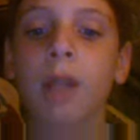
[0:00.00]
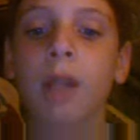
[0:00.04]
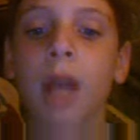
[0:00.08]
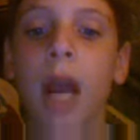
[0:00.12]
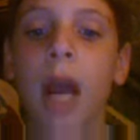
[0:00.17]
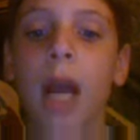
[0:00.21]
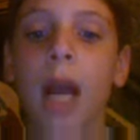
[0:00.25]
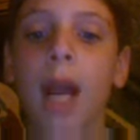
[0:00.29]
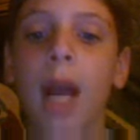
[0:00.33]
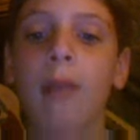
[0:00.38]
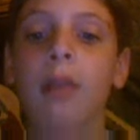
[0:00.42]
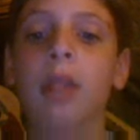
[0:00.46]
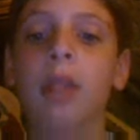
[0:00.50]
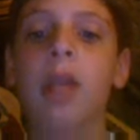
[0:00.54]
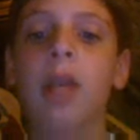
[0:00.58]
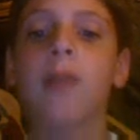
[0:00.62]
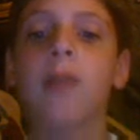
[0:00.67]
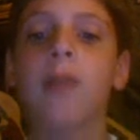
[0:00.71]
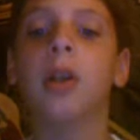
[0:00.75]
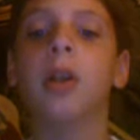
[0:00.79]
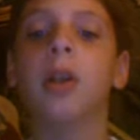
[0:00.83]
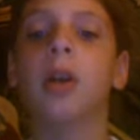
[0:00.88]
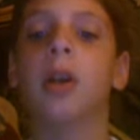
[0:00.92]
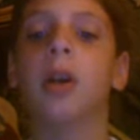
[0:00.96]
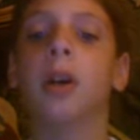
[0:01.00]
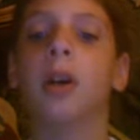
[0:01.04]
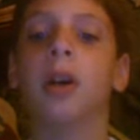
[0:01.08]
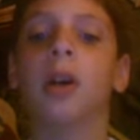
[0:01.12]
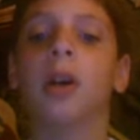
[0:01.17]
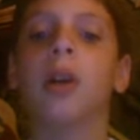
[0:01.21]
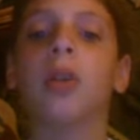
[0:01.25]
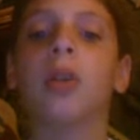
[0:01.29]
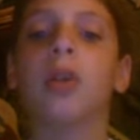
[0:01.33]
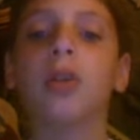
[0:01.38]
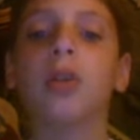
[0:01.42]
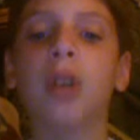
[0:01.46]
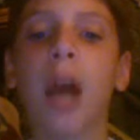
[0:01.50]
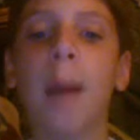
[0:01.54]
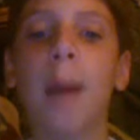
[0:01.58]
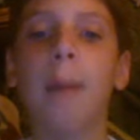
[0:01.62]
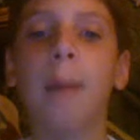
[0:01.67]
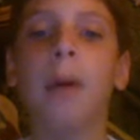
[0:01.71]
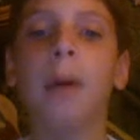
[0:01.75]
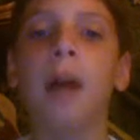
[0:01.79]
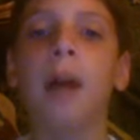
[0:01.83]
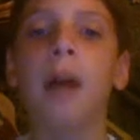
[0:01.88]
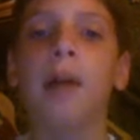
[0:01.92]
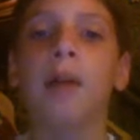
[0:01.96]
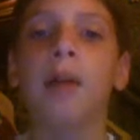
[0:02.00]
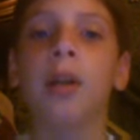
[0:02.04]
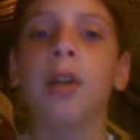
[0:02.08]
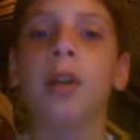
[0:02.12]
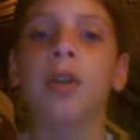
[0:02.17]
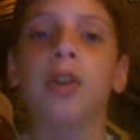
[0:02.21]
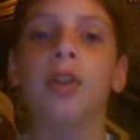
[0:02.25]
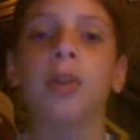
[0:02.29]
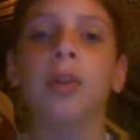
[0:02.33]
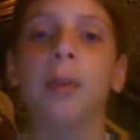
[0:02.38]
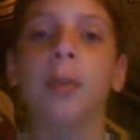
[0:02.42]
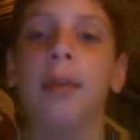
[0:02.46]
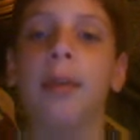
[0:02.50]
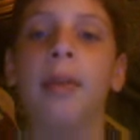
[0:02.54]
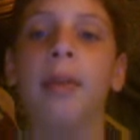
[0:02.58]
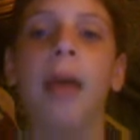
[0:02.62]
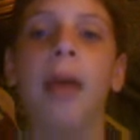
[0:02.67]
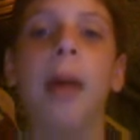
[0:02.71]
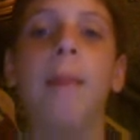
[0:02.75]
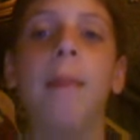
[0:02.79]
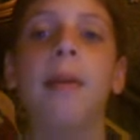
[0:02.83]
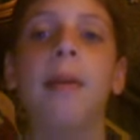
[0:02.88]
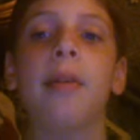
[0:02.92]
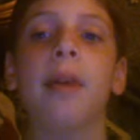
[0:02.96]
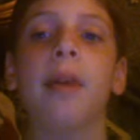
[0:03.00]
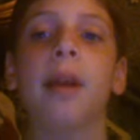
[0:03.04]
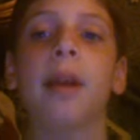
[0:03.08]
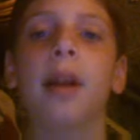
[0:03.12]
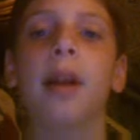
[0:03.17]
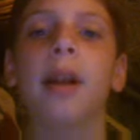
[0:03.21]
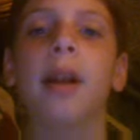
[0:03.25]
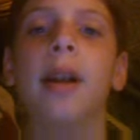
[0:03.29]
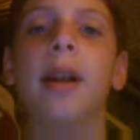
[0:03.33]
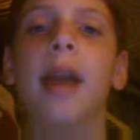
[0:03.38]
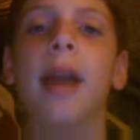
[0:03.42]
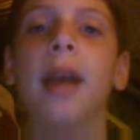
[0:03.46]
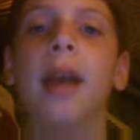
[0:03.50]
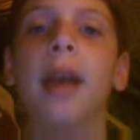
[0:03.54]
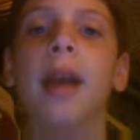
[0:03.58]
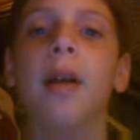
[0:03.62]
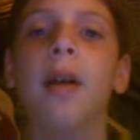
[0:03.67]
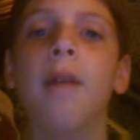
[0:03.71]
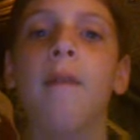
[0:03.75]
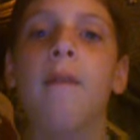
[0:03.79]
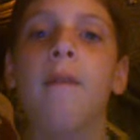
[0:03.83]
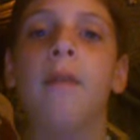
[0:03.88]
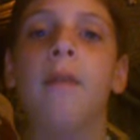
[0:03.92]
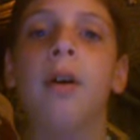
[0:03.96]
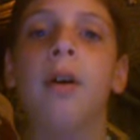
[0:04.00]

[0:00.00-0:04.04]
I'd have to give it a crap on every instrument. That means like a negative